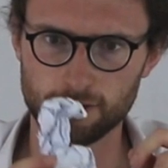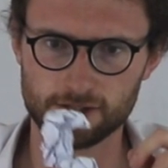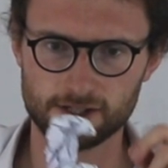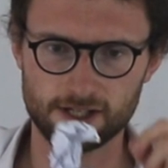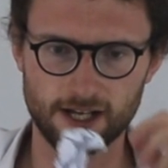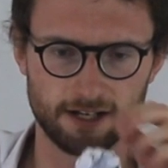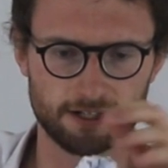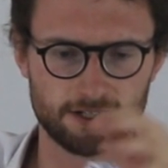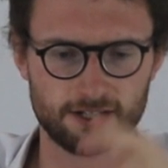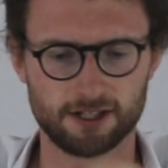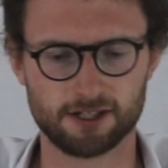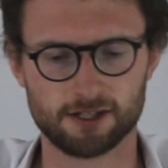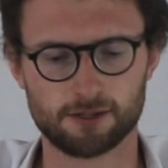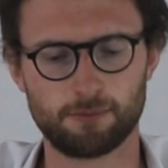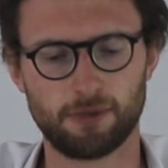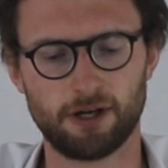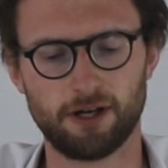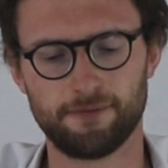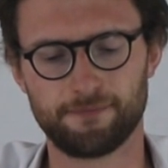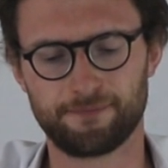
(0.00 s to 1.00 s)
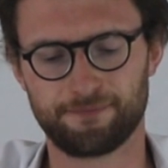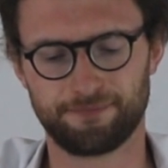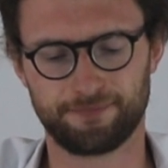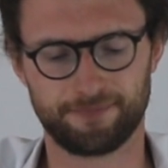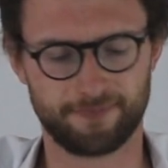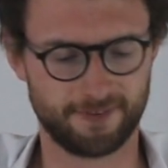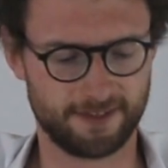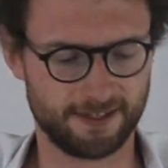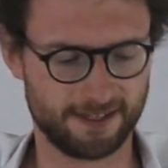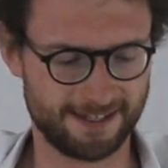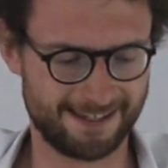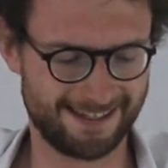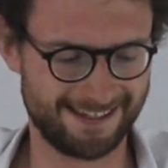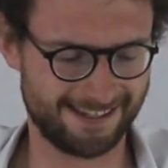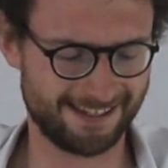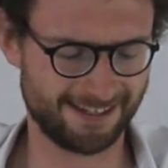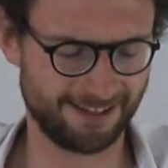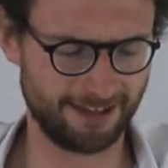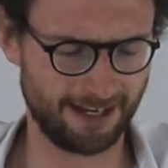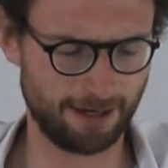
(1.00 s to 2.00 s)
sections, but
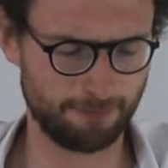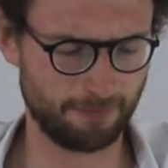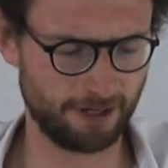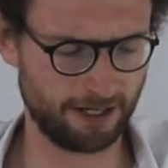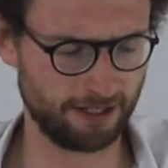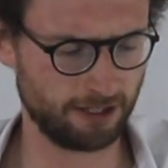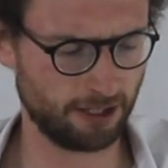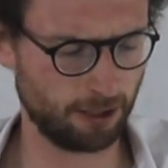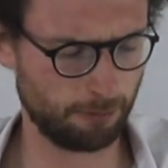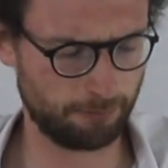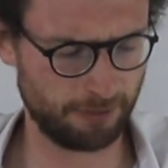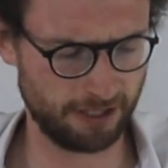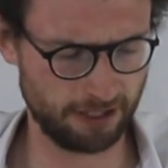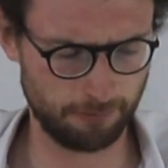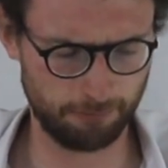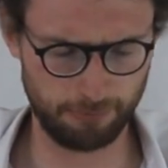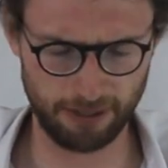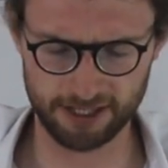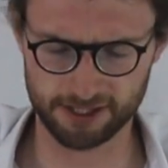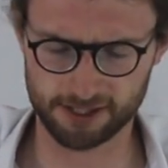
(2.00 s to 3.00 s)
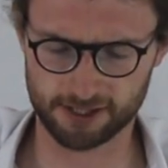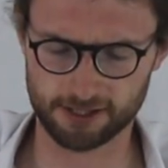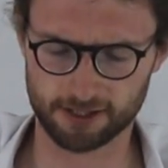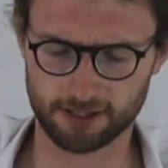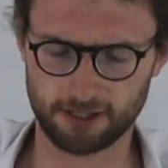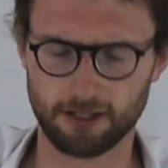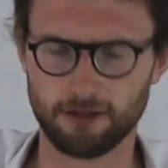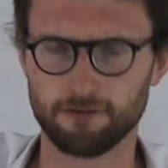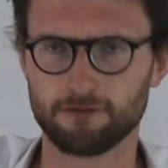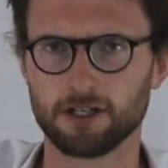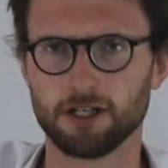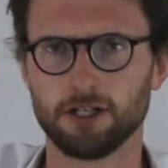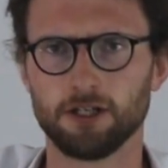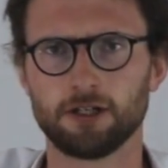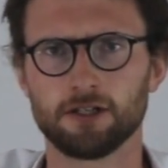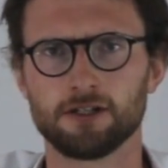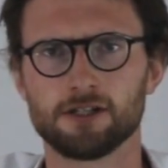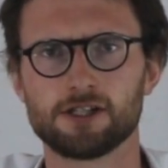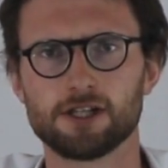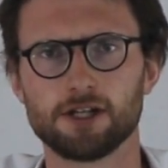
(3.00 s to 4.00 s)
so that might not be the best curve that you
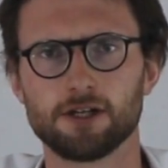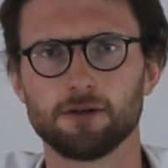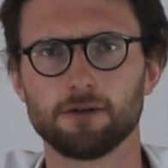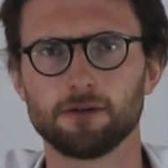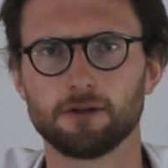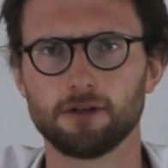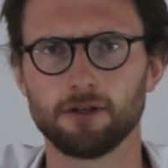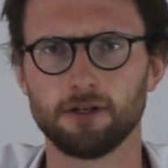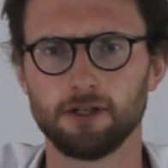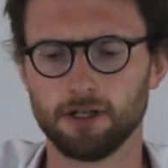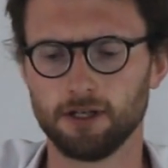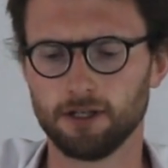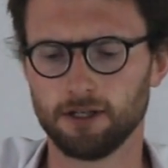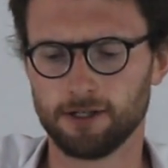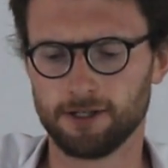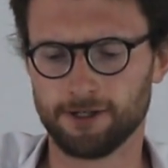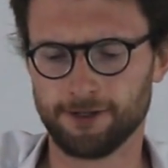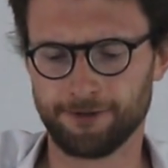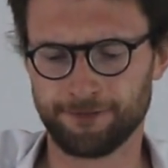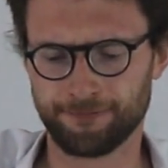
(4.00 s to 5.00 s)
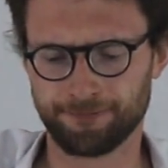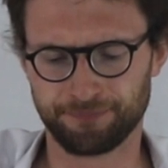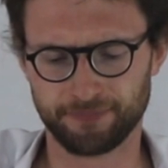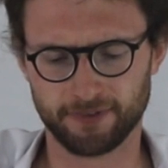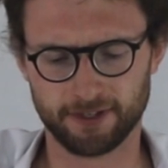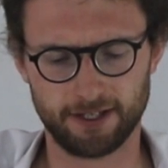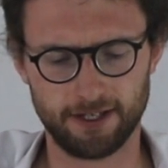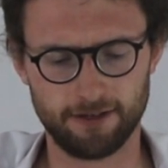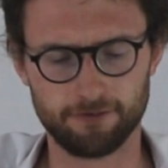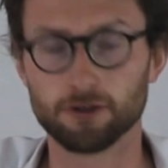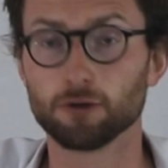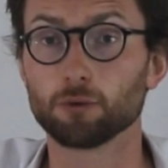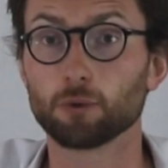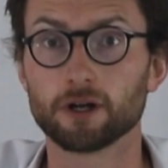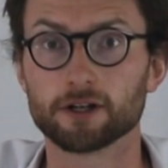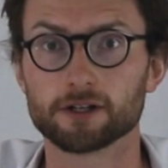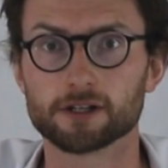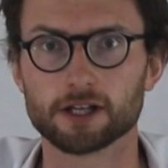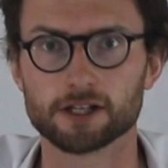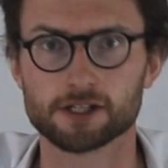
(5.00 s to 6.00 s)
can do if you
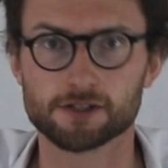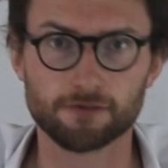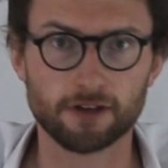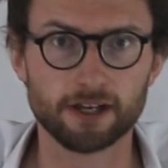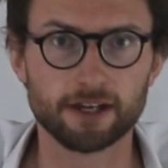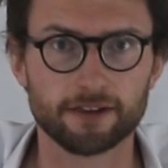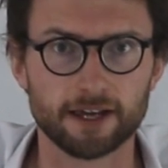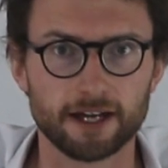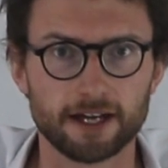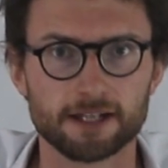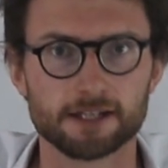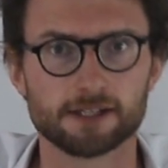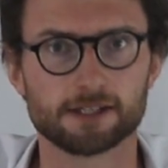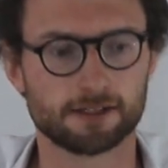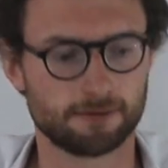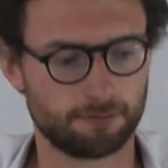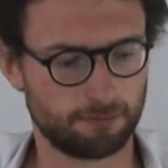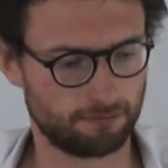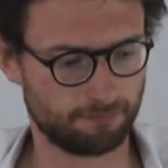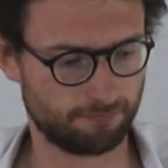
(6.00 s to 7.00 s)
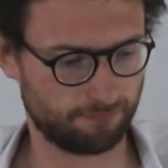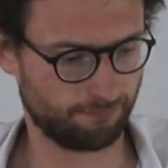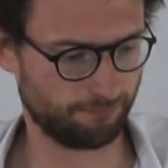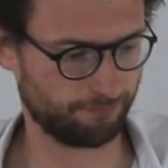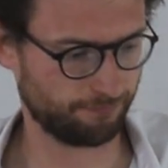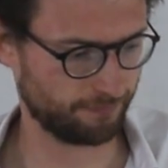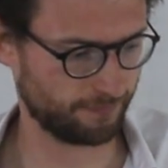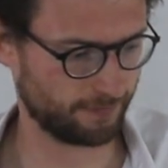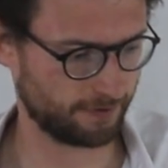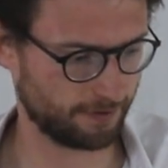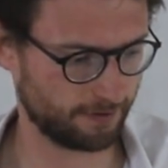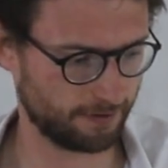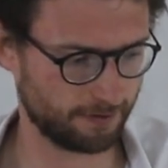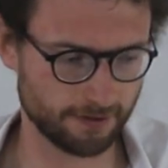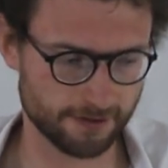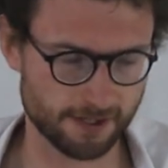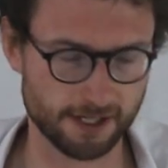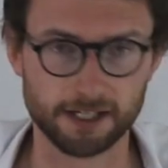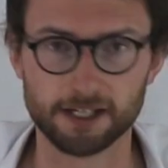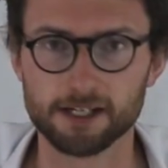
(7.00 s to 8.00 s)
want a sphere, that is.
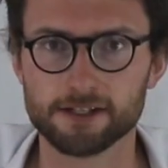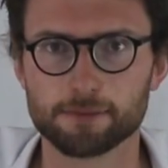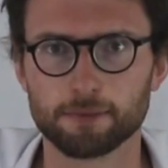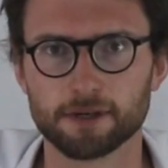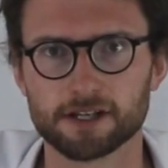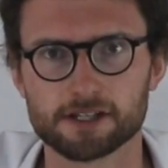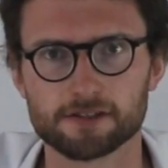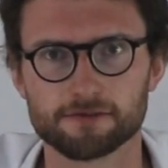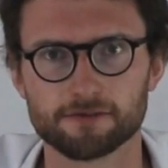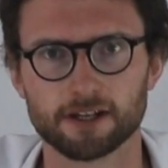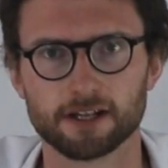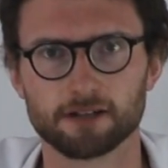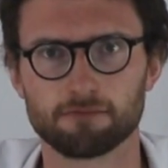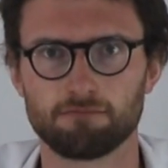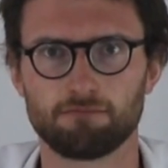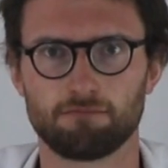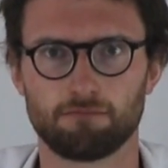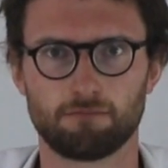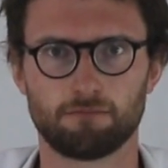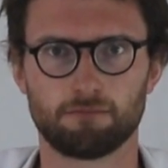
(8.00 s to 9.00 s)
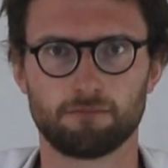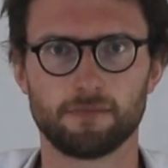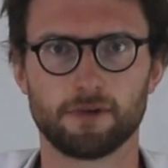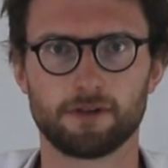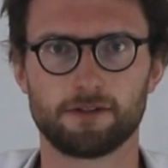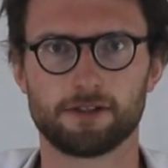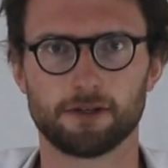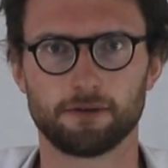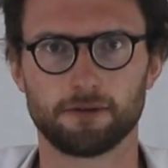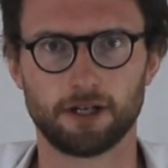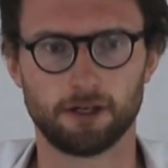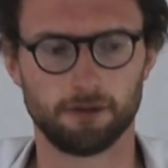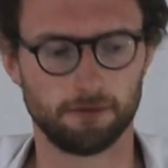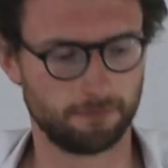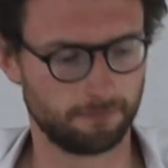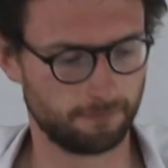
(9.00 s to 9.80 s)
Does it need to be a sphere? Don't know.